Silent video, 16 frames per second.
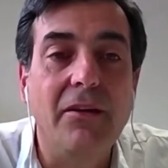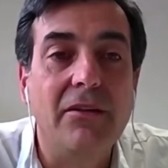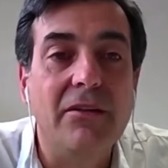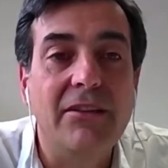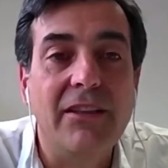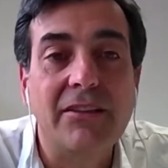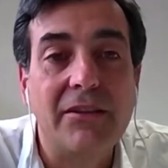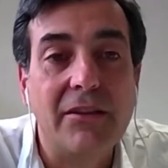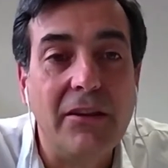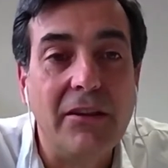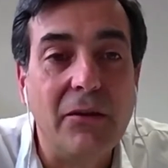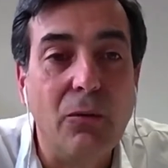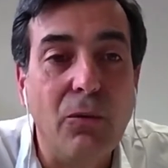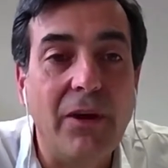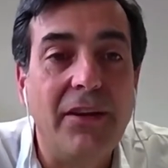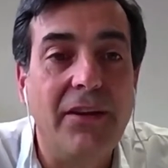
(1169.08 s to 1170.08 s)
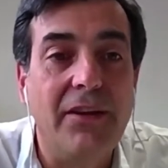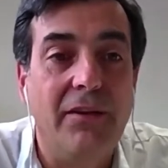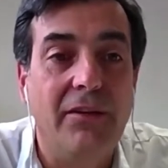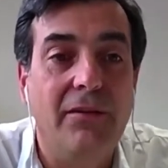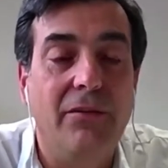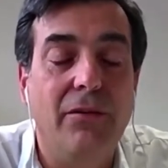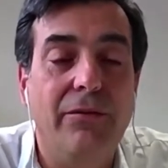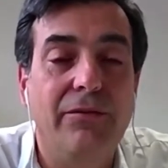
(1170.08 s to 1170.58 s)
just in one
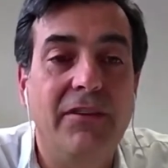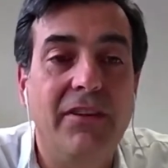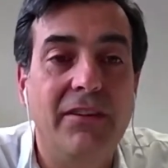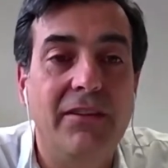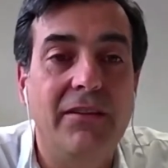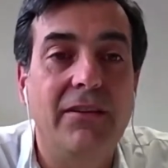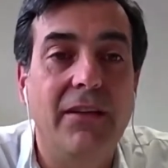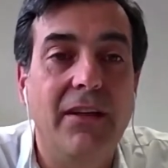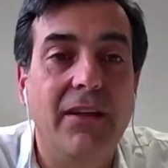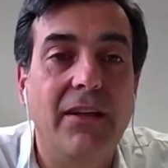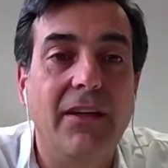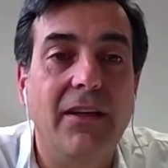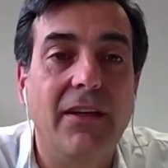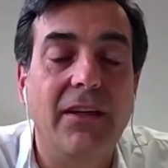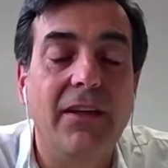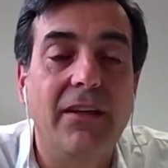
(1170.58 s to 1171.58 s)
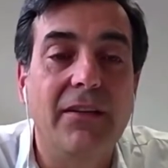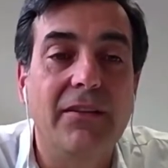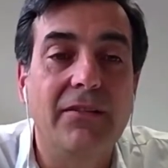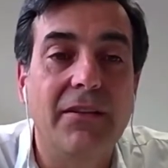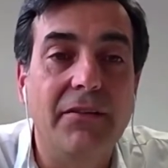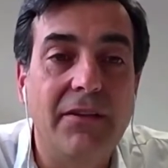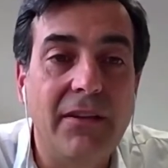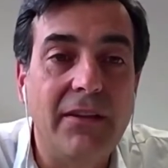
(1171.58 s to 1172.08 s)
of these
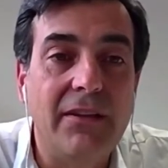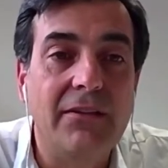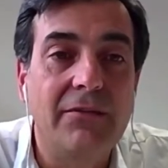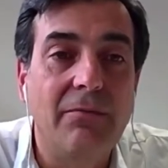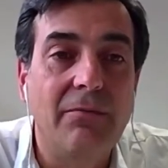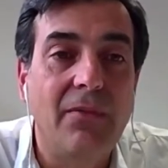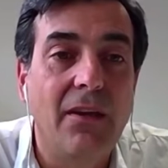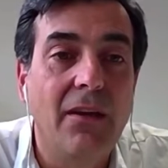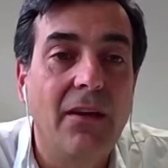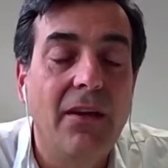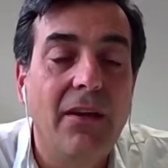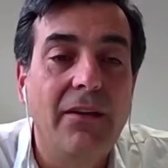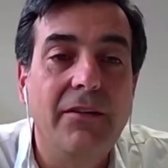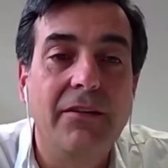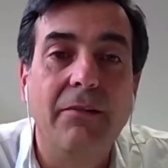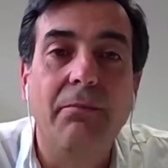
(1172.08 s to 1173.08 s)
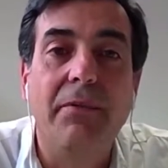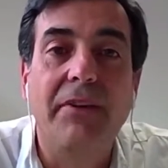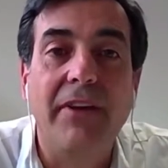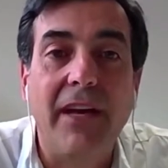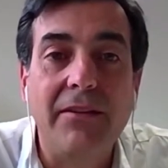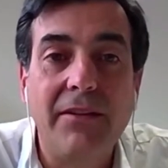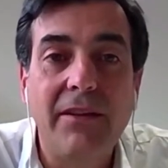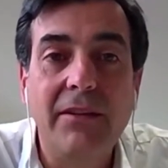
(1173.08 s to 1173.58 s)
centers is in
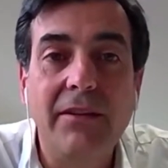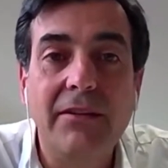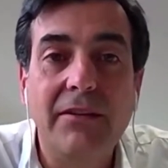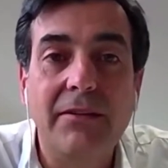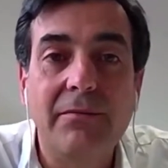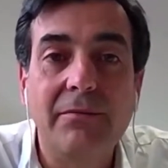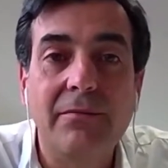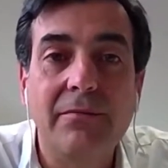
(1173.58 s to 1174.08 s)
pediatrics.